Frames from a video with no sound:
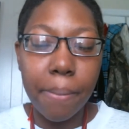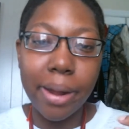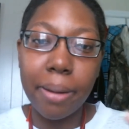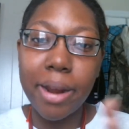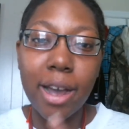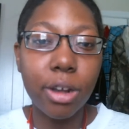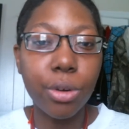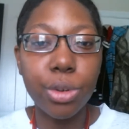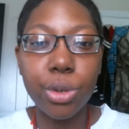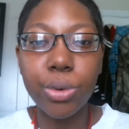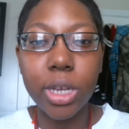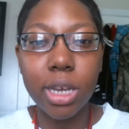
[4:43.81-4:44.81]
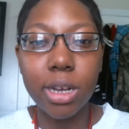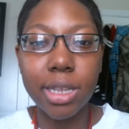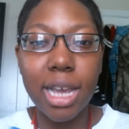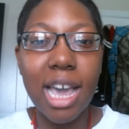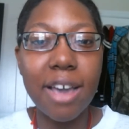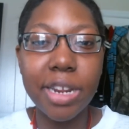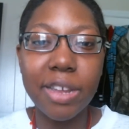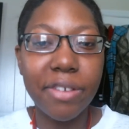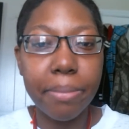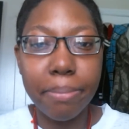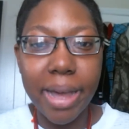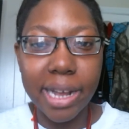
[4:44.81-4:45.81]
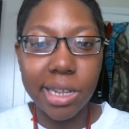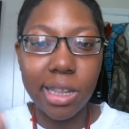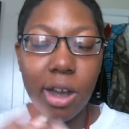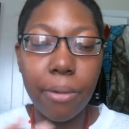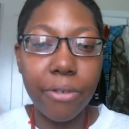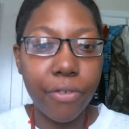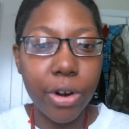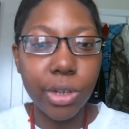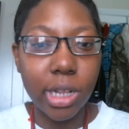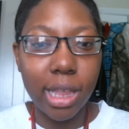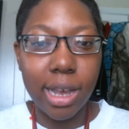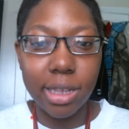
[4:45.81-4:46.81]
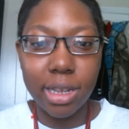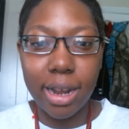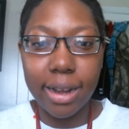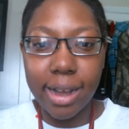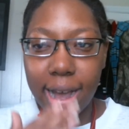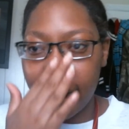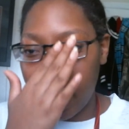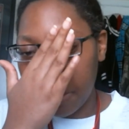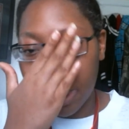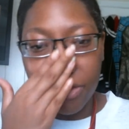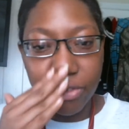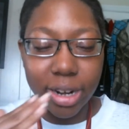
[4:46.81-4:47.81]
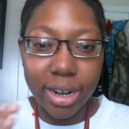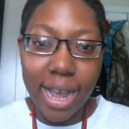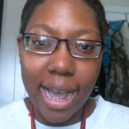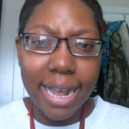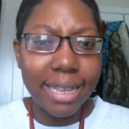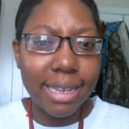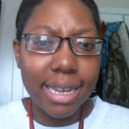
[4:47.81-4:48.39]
but I'm not gonna do it yet because I haven't even maxed out the first class that I got, and I'm level 18.